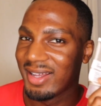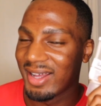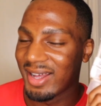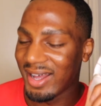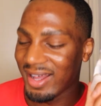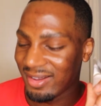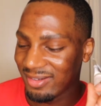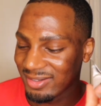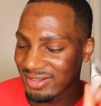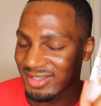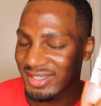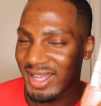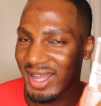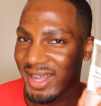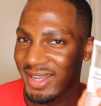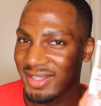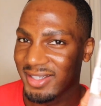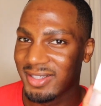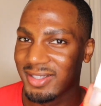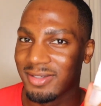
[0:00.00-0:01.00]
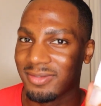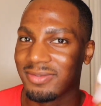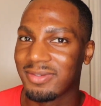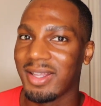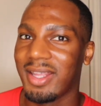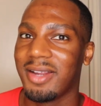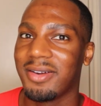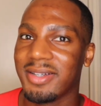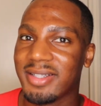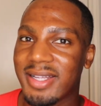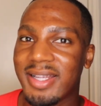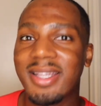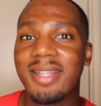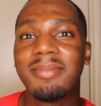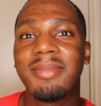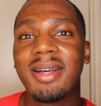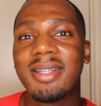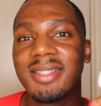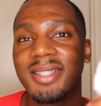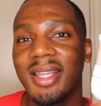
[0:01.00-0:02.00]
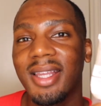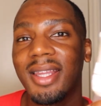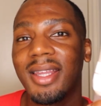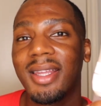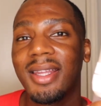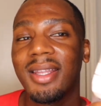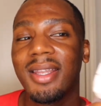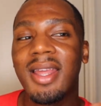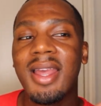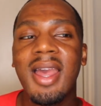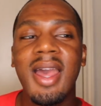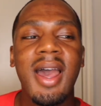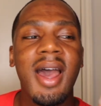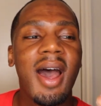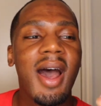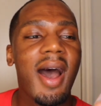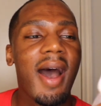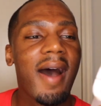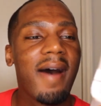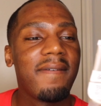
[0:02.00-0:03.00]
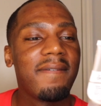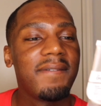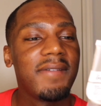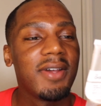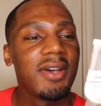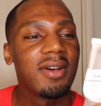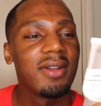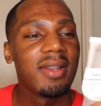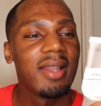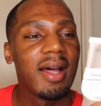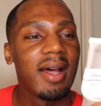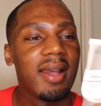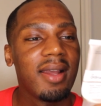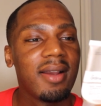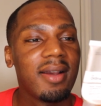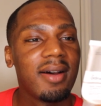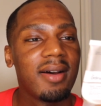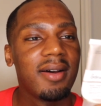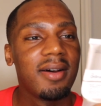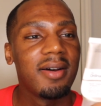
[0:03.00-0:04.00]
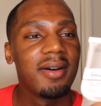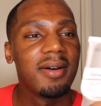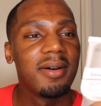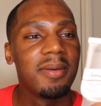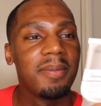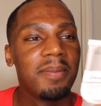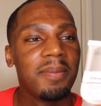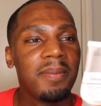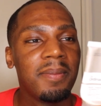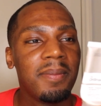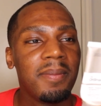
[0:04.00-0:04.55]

Outside of irritating my skin, I felt like I